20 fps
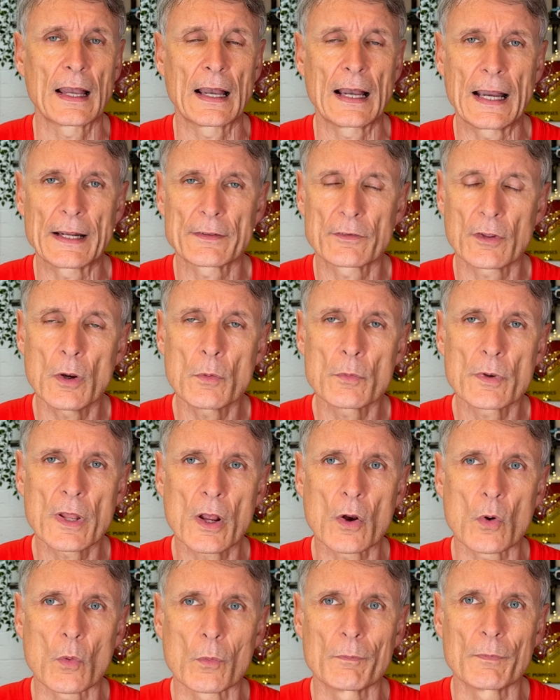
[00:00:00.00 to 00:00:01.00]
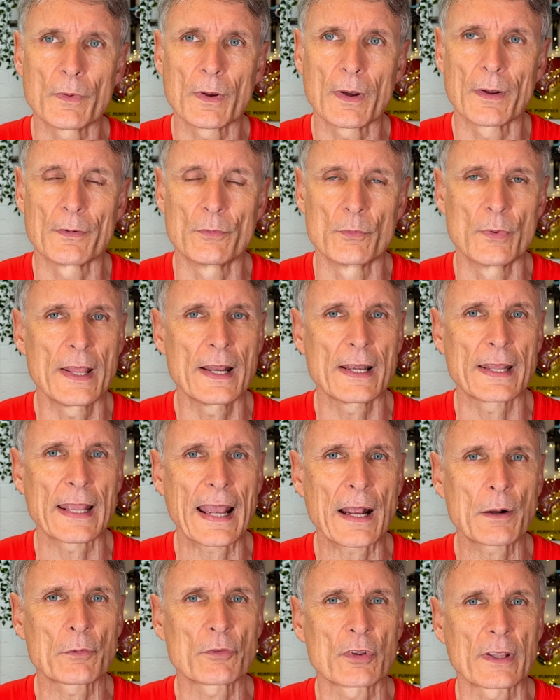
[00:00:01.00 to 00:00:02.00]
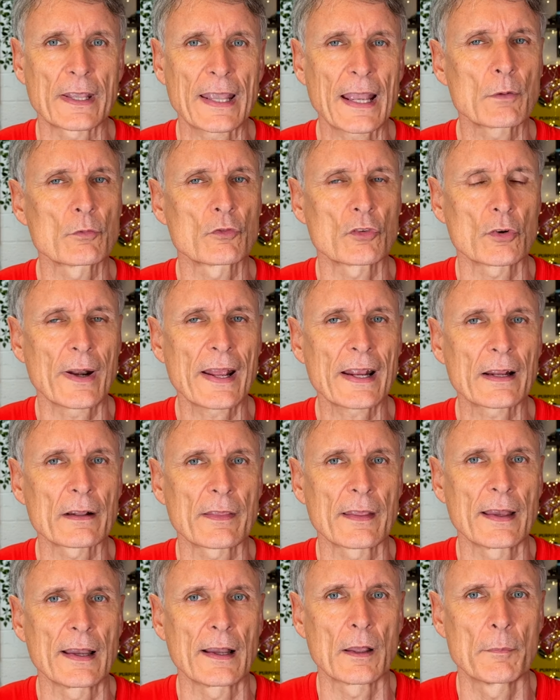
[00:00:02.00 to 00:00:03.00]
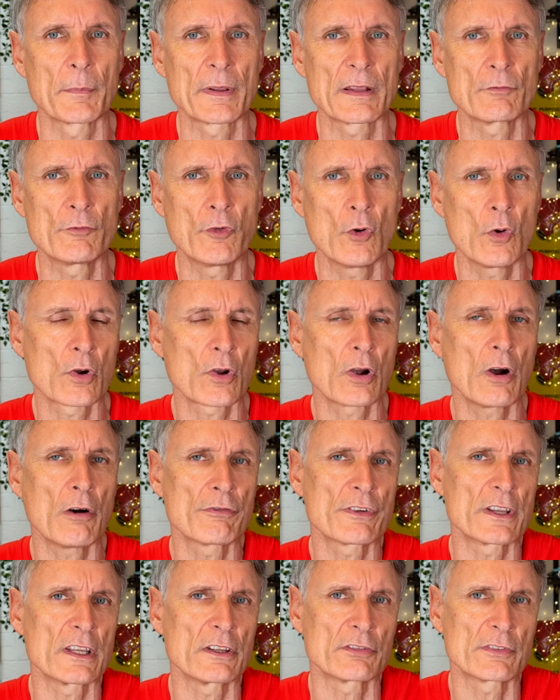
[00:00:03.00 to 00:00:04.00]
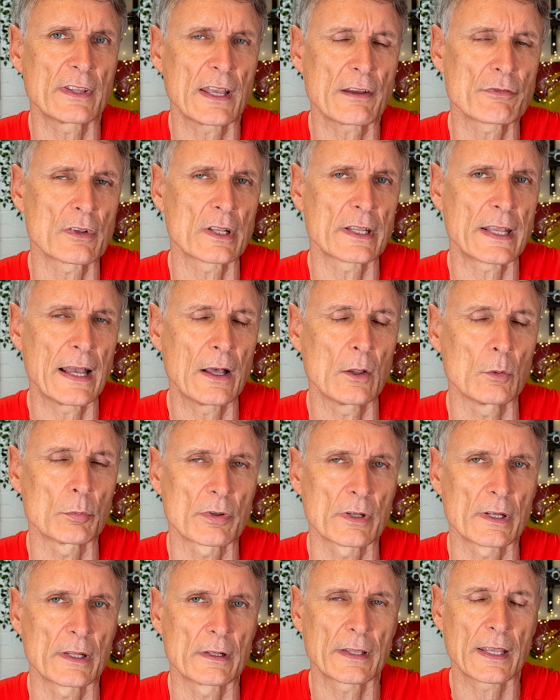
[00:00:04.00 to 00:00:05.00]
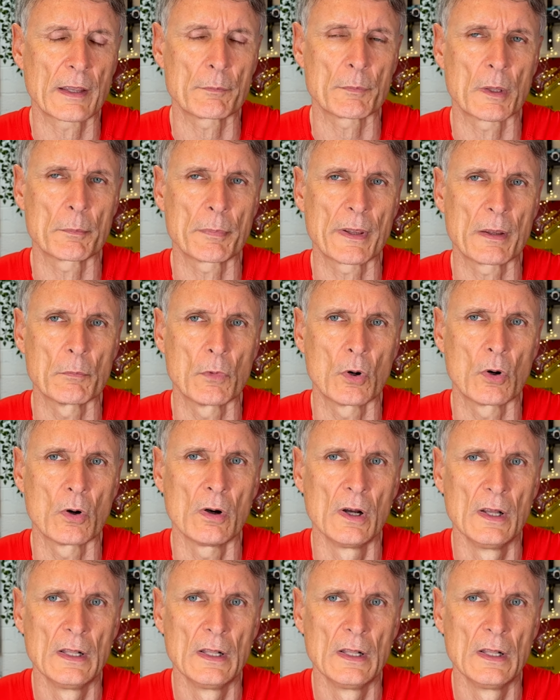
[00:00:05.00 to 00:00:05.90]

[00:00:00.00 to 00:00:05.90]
I don't know really how to counteract that. I mean, 4 coffees definitely helped and it gave me a bit more